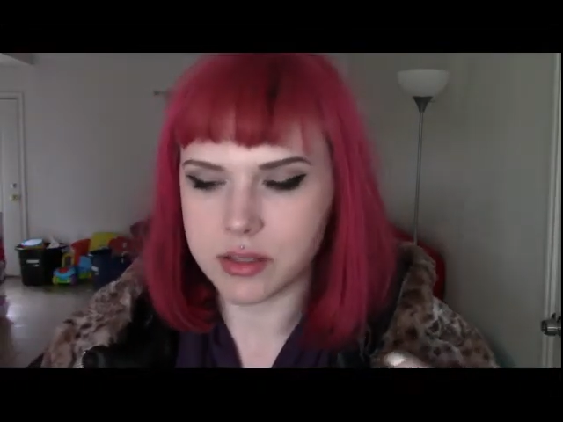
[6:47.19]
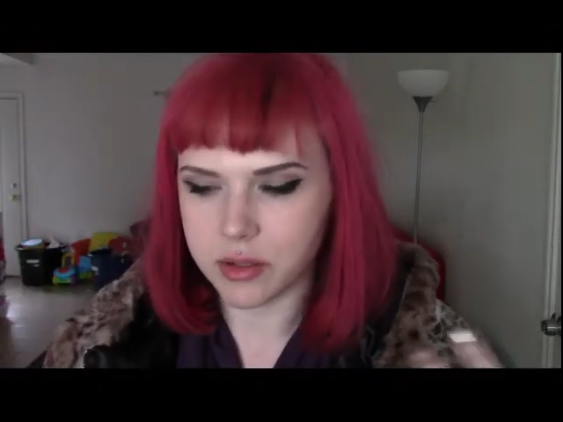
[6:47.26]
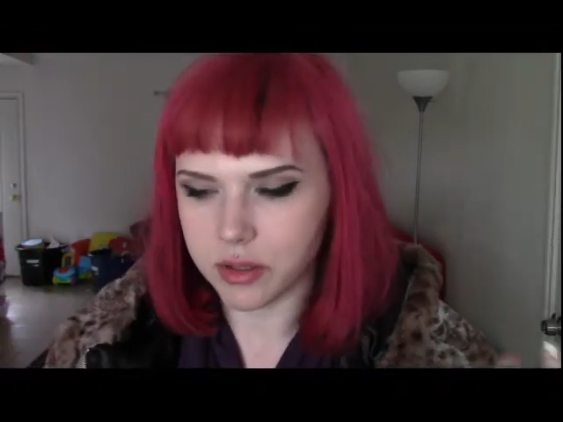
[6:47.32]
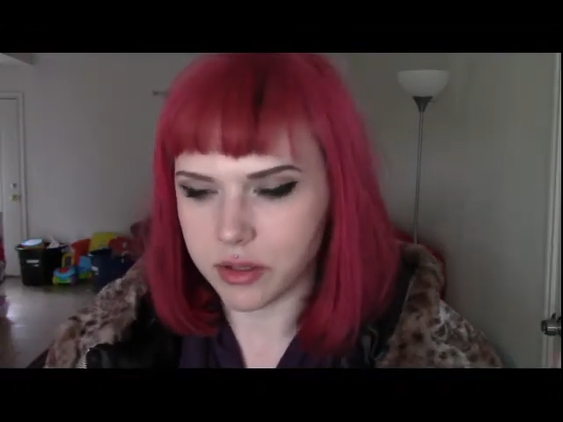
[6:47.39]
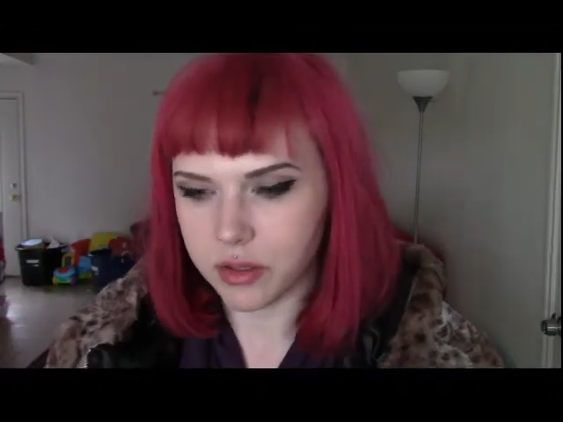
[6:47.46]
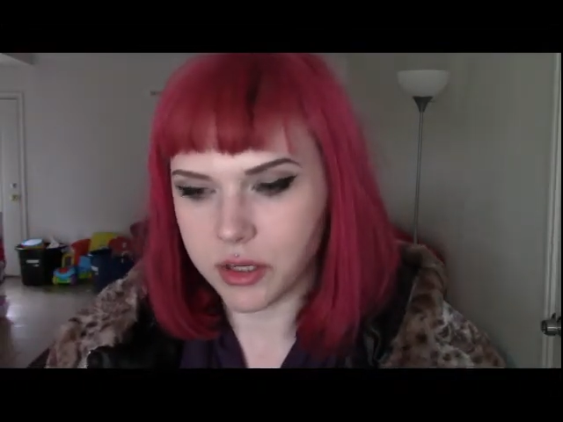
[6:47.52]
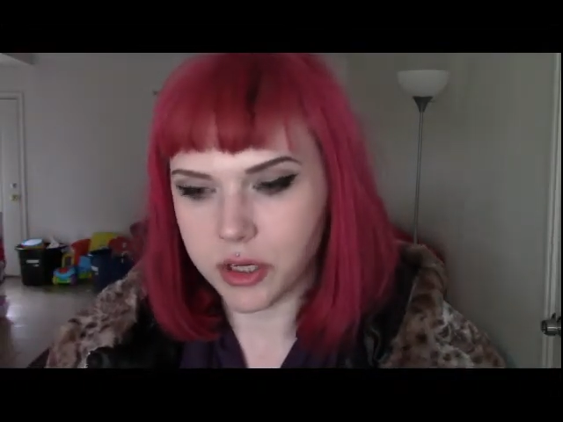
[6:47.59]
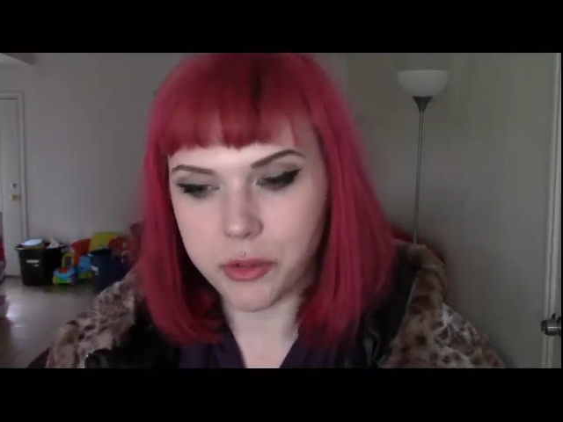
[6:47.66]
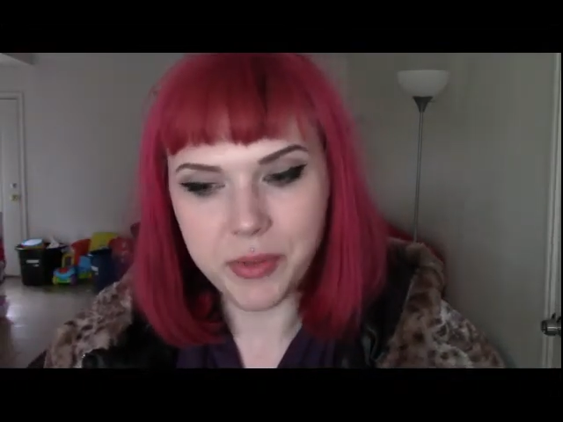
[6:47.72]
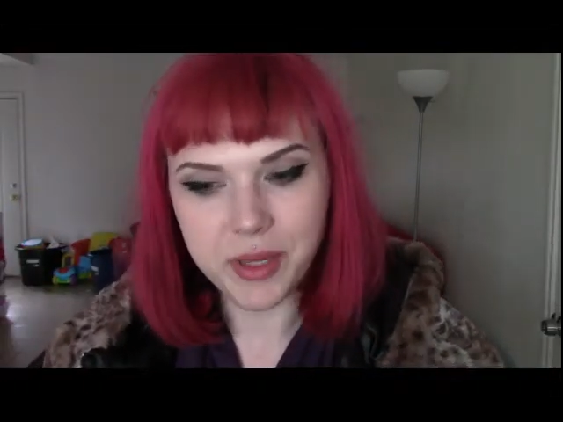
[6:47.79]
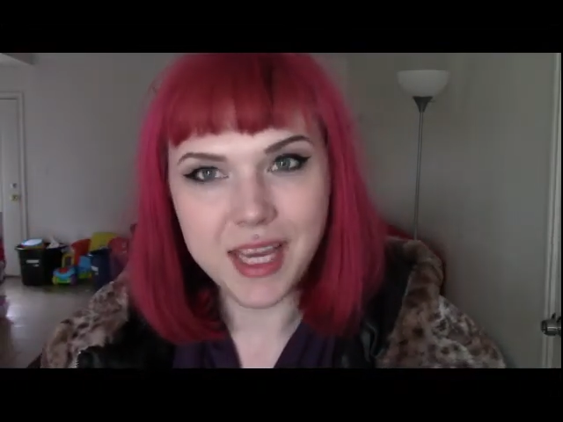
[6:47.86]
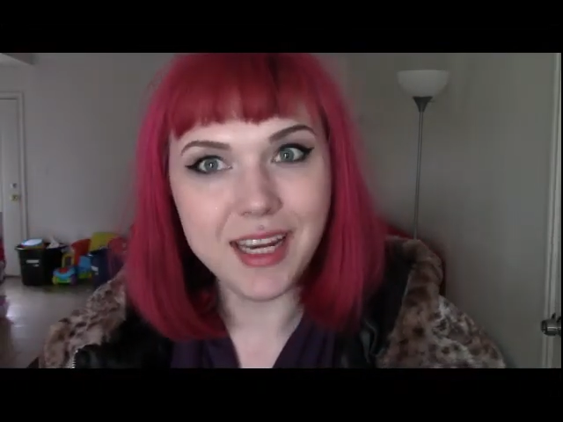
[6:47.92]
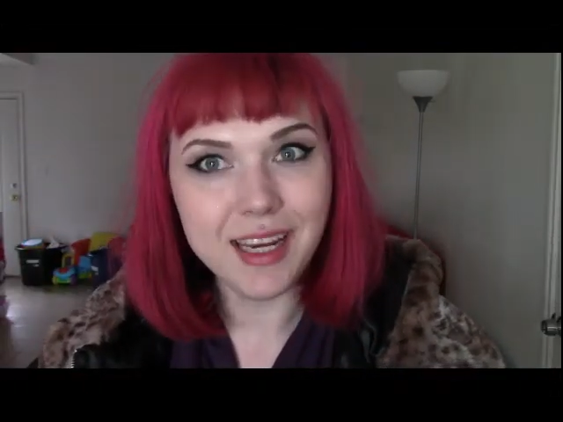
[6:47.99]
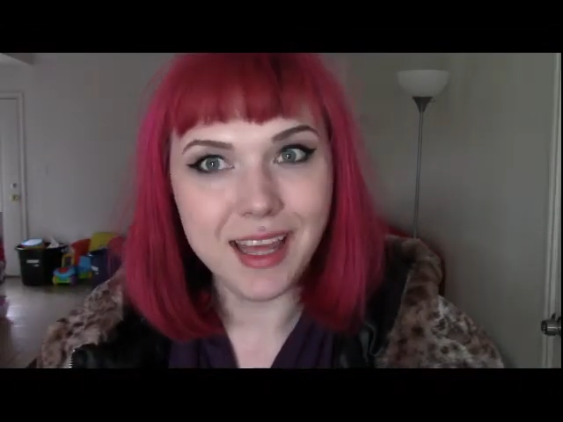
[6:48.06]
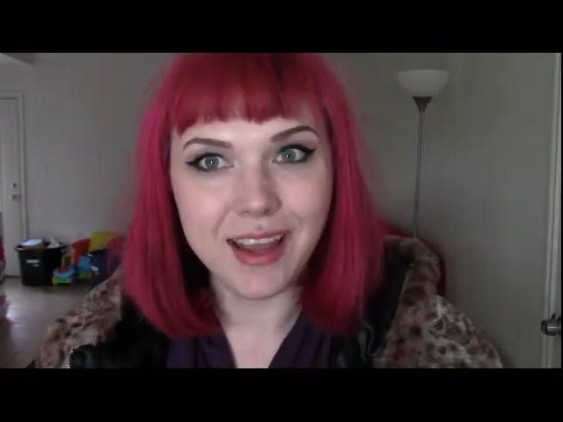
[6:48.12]
or your
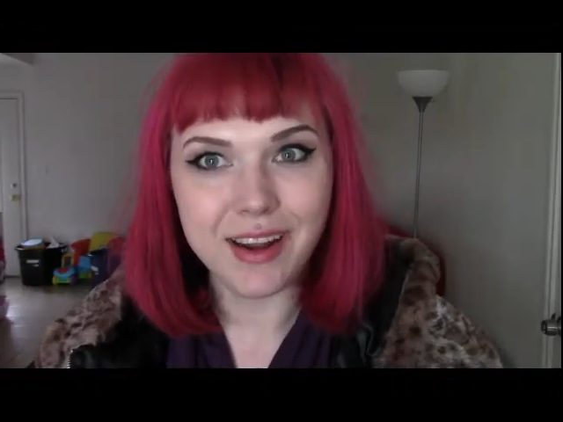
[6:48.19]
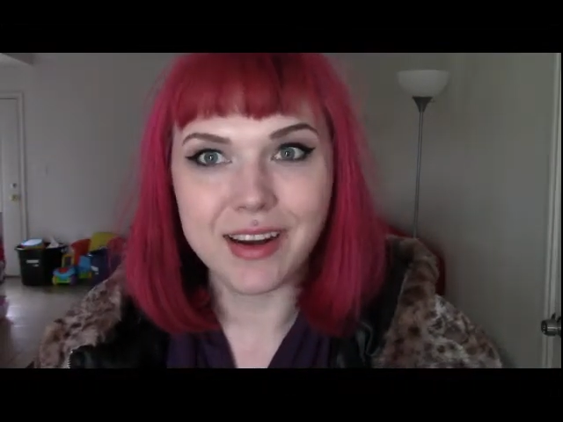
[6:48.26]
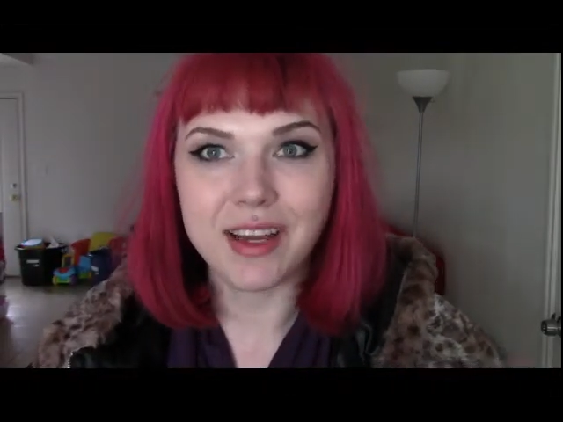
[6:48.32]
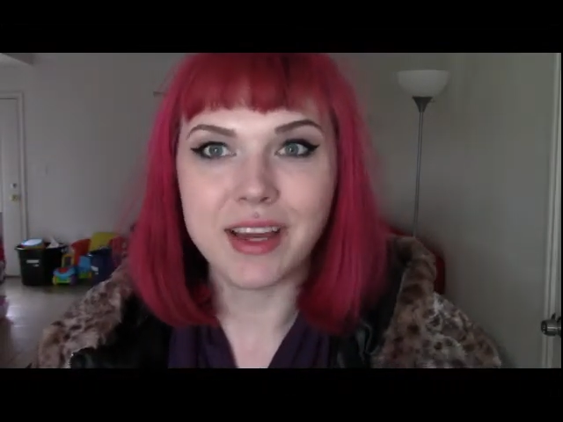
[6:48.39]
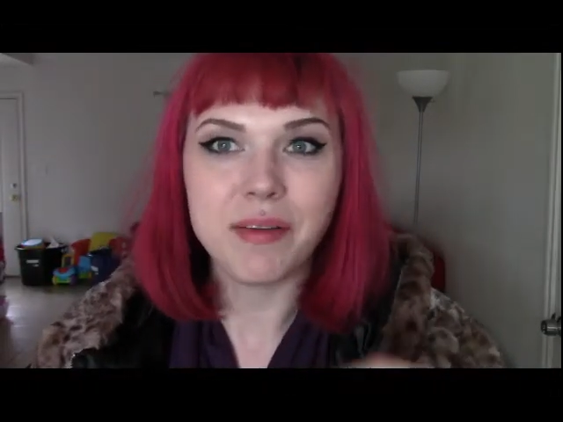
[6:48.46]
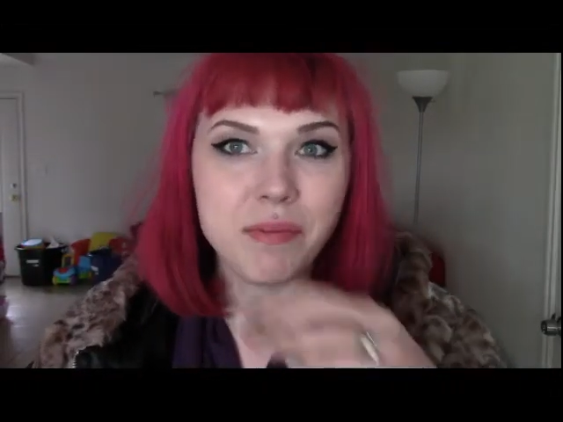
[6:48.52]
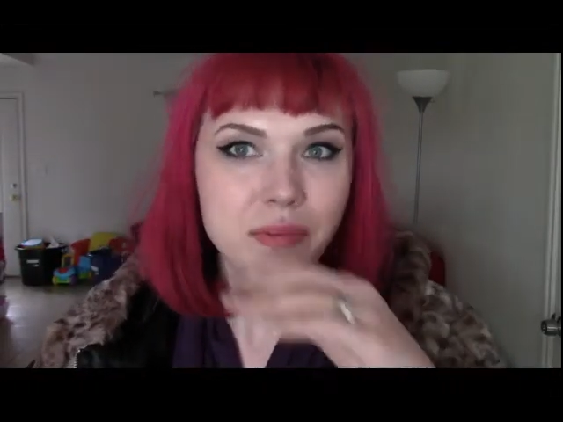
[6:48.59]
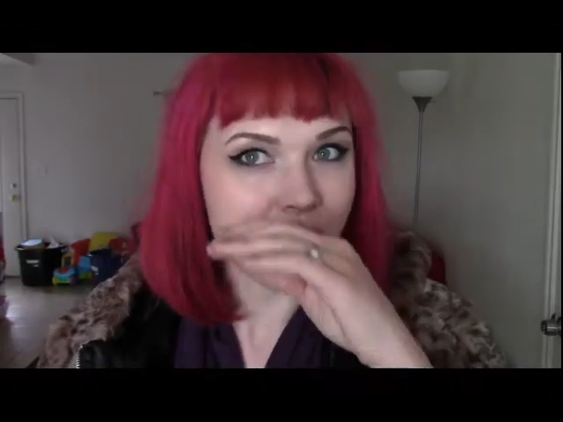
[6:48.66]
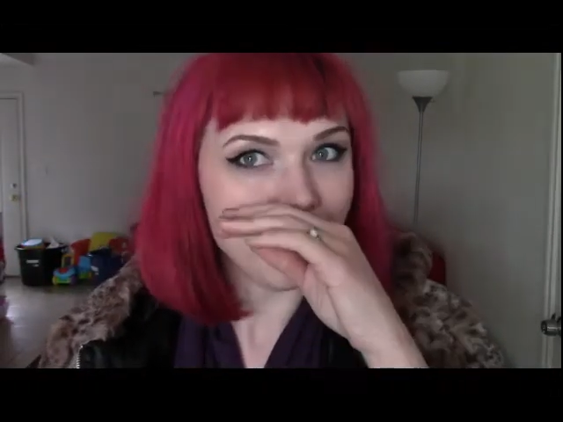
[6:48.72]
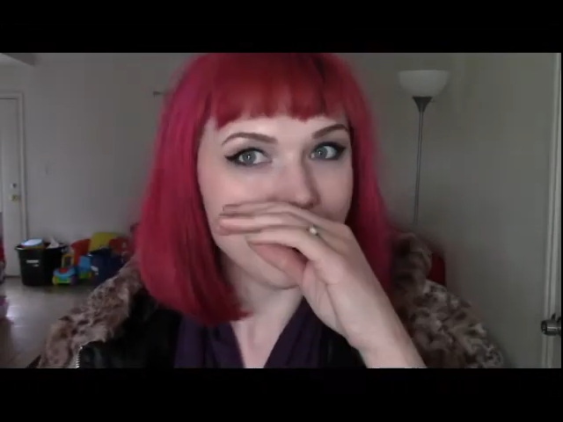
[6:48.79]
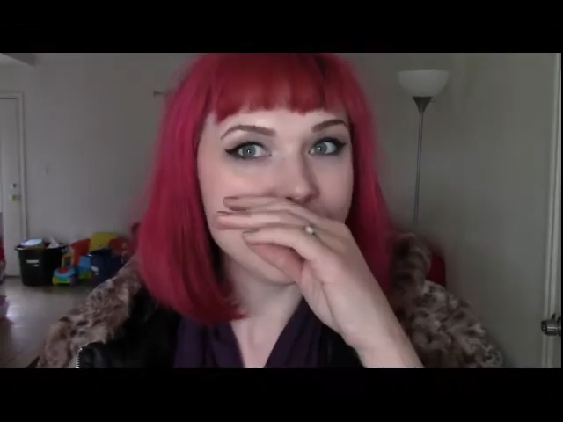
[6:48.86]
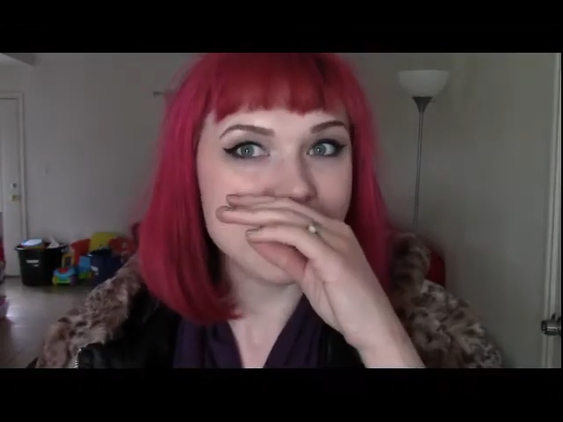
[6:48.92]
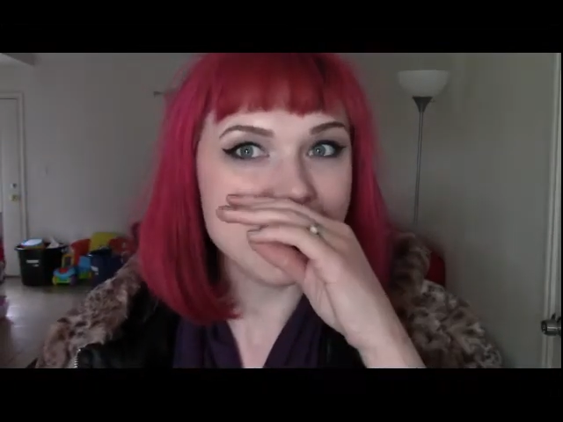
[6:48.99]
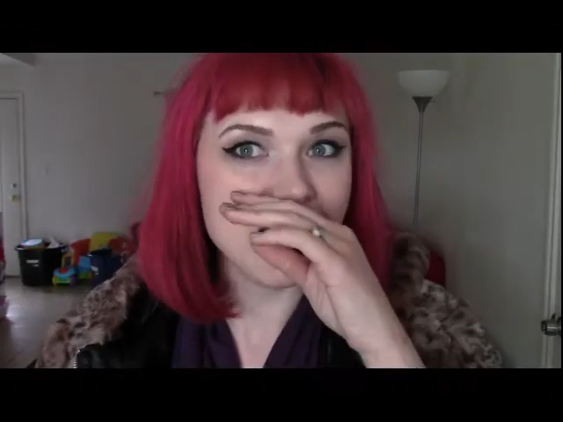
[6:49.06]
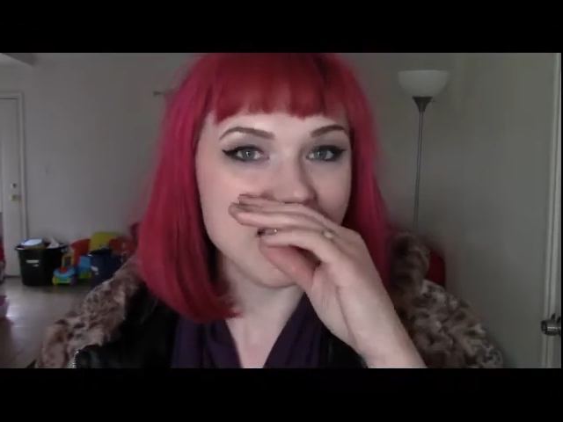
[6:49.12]
bikini area. That
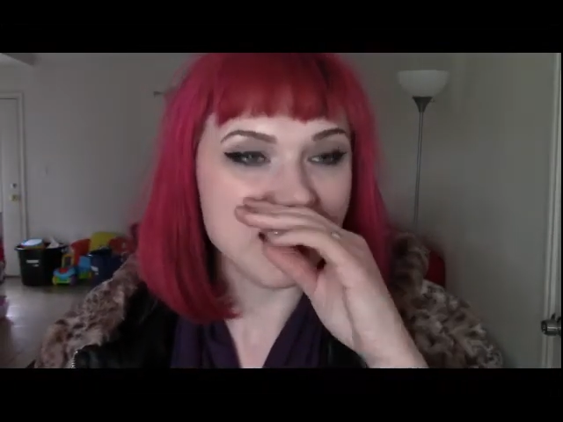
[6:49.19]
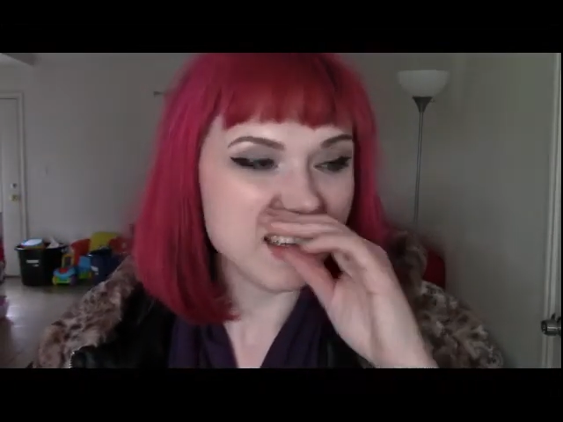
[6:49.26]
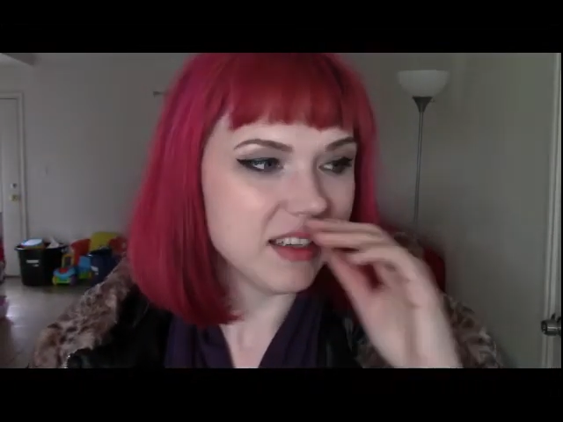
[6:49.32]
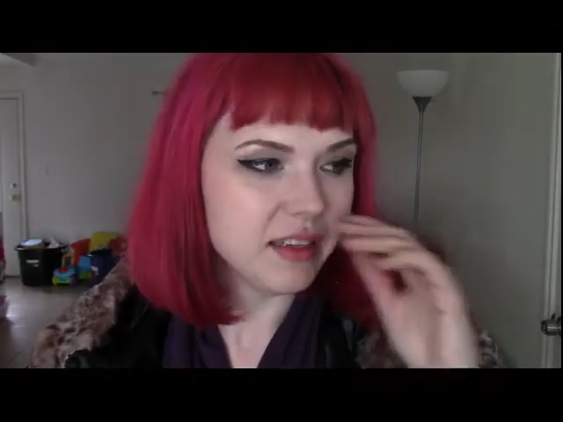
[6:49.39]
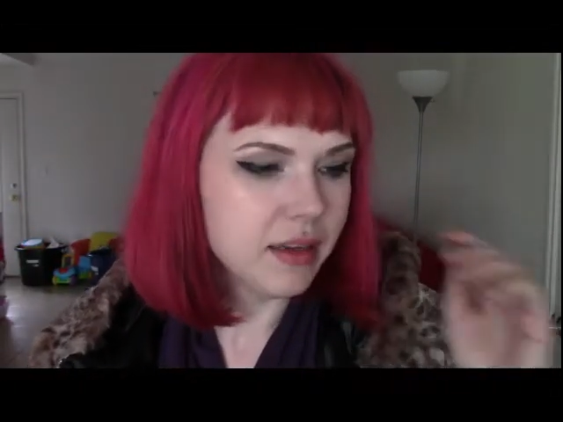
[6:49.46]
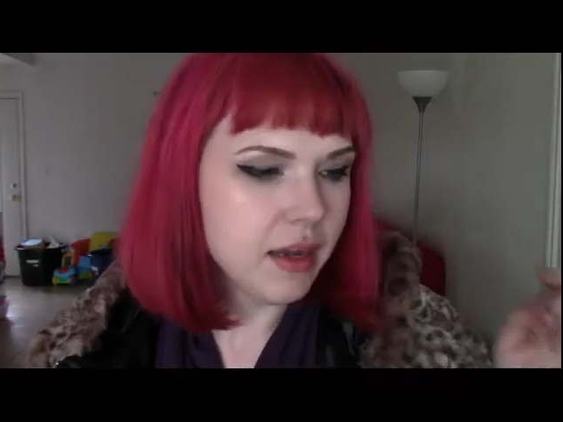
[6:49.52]
would suck.